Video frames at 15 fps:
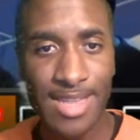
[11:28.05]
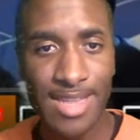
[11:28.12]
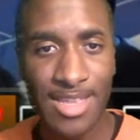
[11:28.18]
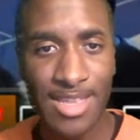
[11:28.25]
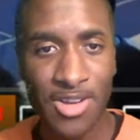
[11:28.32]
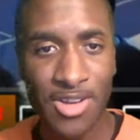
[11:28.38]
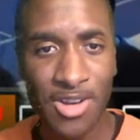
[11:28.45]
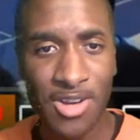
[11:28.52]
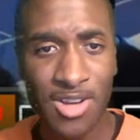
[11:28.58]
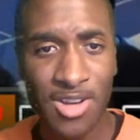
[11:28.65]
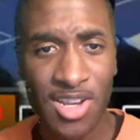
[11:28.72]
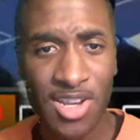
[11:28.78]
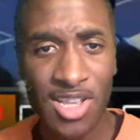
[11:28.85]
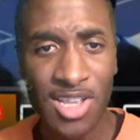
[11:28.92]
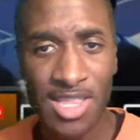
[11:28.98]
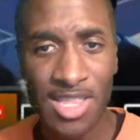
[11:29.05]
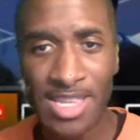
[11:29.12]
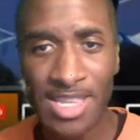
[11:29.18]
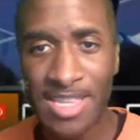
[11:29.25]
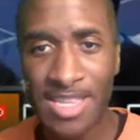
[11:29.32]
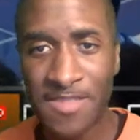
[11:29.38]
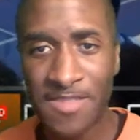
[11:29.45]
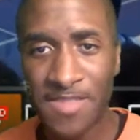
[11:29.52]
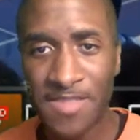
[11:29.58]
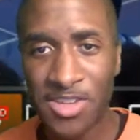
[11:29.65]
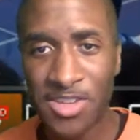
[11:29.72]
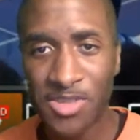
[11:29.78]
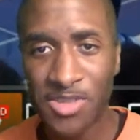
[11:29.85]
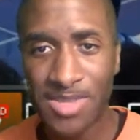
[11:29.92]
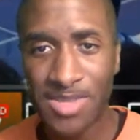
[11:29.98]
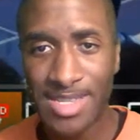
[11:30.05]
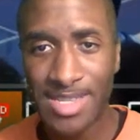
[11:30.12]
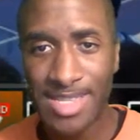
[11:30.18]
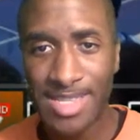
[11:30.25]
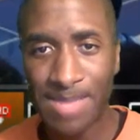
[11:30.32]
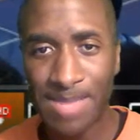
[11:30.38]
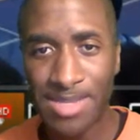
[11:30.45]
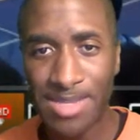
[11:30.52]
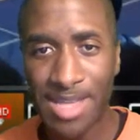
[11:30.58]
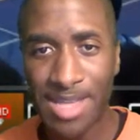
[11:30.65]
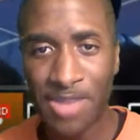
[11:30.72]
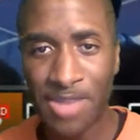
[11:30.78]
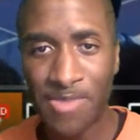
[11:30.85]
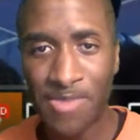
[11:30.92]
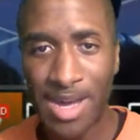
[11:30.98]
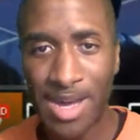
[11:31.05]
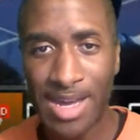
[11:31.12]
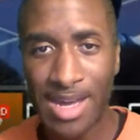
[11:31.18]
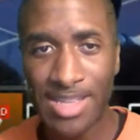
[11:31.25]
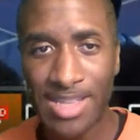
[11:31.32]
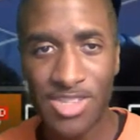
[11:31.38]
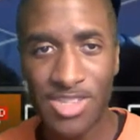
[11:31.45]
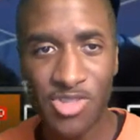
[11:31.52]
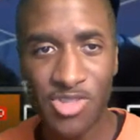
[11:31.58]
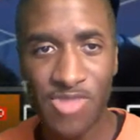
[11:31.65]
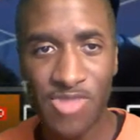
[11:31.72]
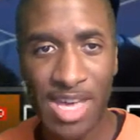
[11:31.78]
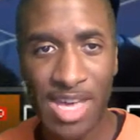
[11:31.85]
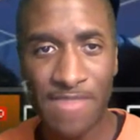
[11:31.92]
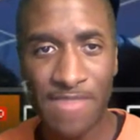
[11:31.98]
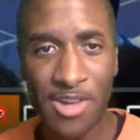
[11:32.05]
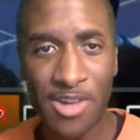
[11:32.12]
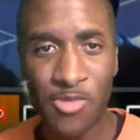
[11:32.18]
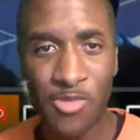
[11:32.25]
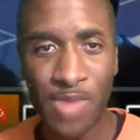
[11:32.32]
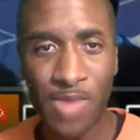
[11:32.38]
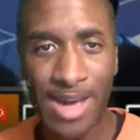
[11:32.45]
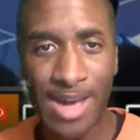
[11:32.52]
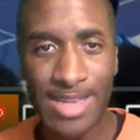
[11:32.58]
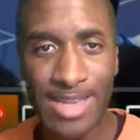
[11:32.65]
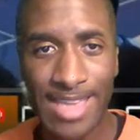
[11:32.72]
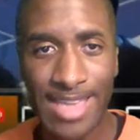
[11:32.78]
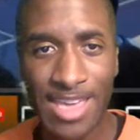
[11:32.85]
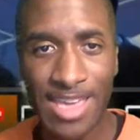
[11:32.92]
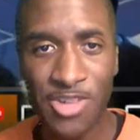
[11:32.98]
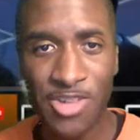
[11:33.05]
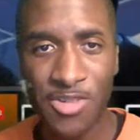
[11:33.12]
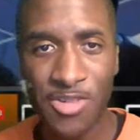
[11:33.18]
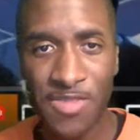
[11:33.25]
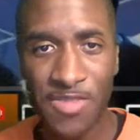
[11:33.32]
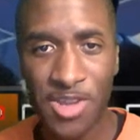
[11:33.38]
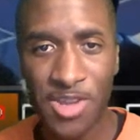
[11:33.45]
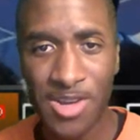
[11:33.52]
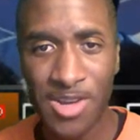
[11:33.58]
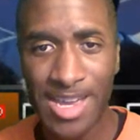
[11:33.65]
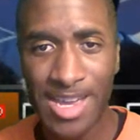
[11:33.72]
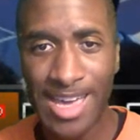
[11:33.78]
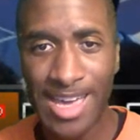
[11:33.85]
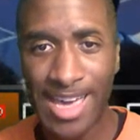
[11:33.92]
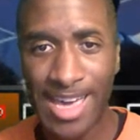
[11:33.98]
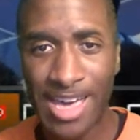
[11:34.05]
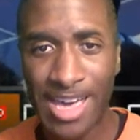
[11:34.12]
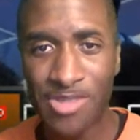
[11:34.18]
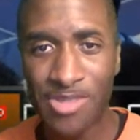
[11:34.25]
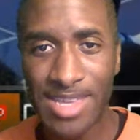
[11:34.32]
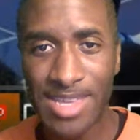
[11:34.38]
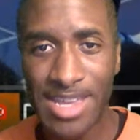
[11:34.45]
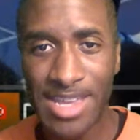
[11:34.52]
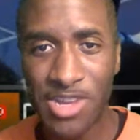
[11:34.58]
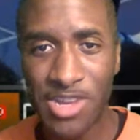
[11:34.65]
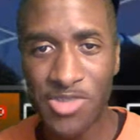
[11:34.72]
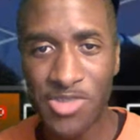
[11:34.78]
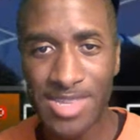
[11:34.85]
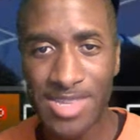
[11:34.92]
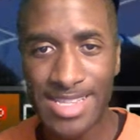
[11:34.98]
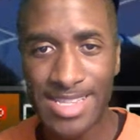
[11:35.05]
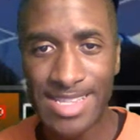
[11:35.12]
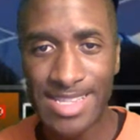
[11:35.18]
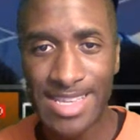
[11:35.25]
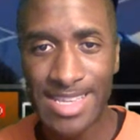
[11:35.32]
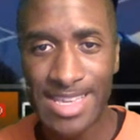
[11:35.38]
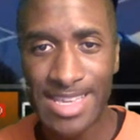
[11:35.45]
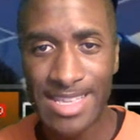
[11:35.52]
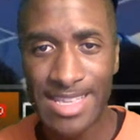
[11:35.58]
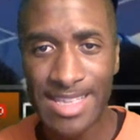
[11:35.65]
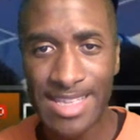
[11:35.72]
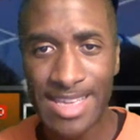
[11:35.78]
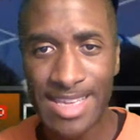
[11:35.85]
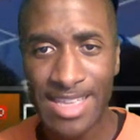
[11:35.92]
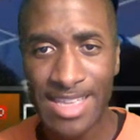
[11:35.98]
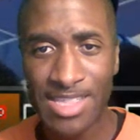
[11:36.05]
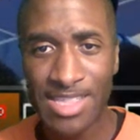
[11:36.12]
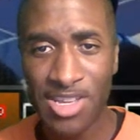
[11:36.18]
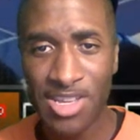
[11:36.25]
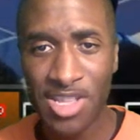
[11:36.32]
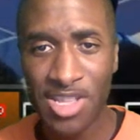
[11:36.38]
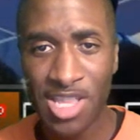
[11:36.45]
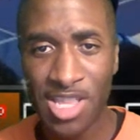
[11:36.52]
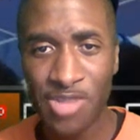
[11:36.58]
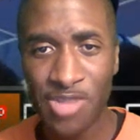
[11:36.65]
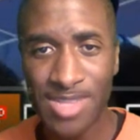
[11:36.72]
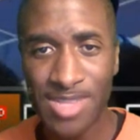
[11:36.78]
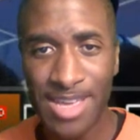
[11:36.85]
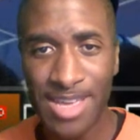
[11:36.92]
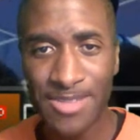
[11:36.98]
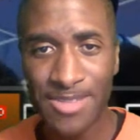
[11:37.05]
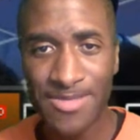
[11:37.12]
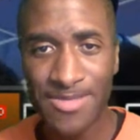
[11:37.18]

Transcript: our lead official steps out wide, so you have a wide angle. If you're out here, you can see the closeout,